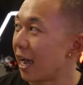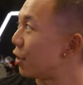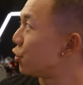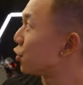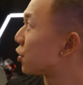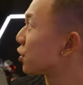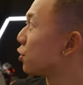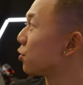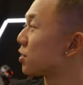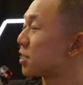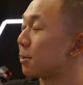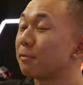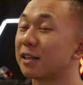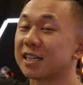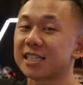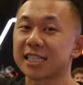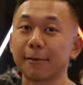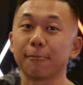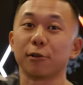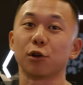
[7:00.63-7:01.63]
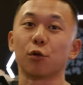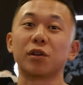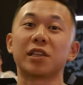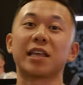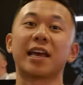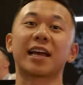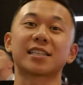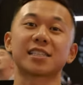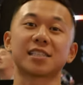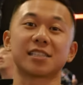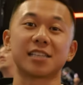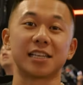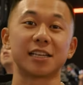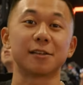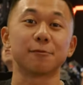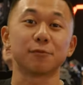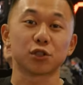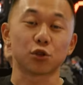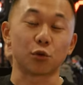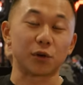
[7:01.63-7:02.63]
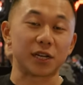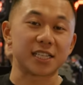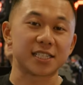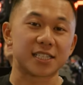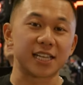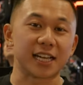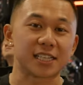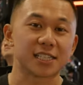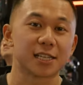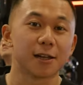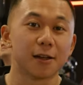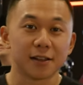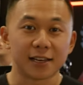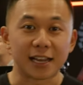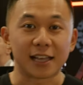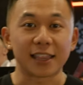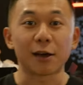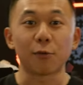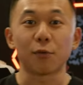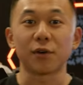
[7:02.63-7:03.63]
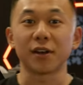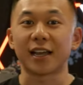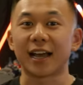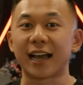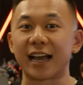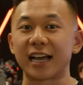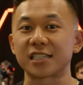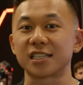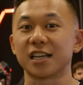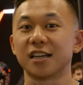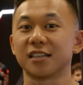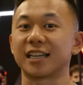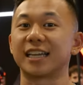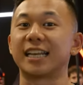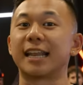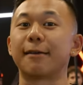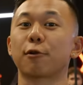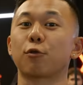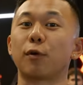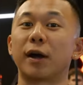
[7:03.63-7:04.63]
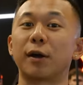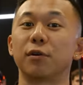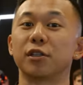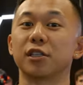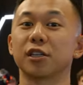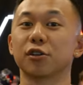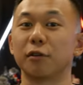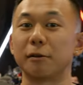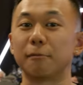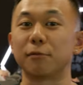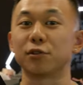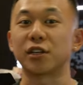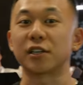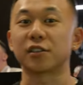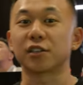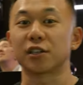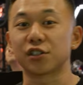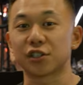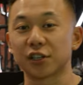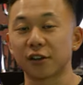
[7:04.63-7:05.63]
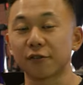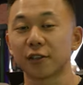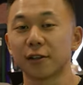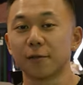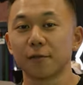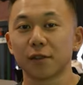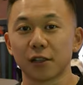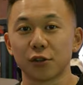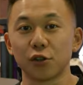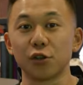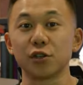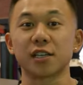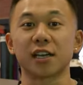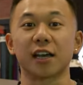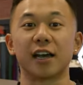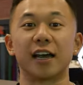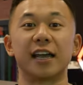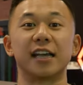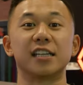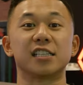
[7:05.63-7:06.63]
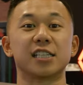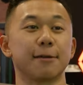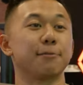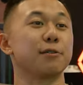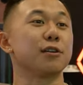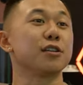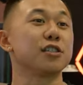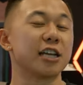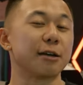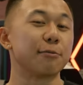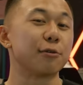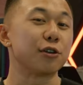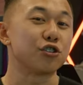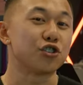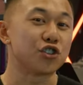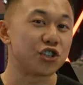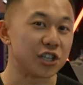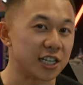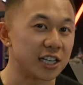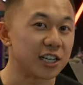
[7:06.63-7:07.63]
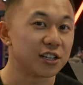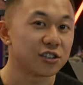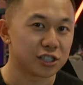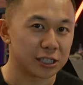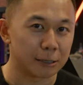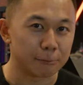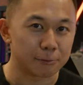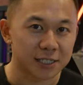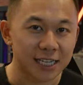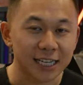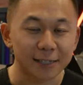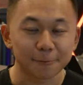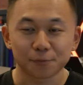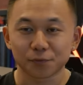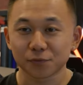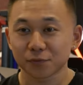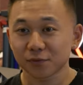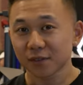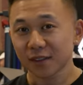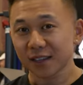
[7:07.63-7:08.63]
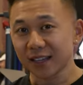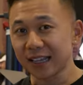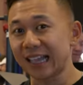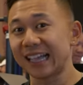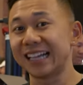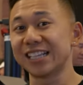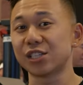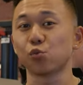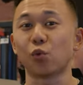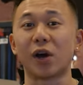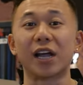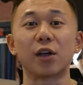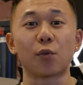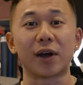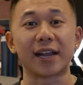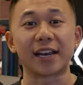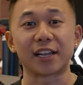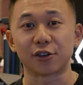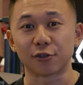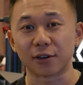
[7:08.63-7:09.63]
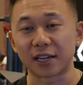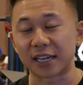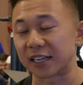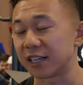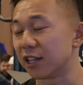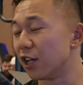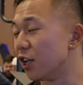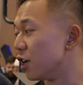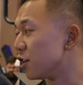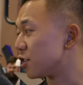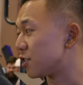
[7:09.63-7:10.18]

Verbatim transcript: And you can do something similar with XT26. Now that one has dynamic white with green magenta shift using a WWG chipset. And it's white, white, and green.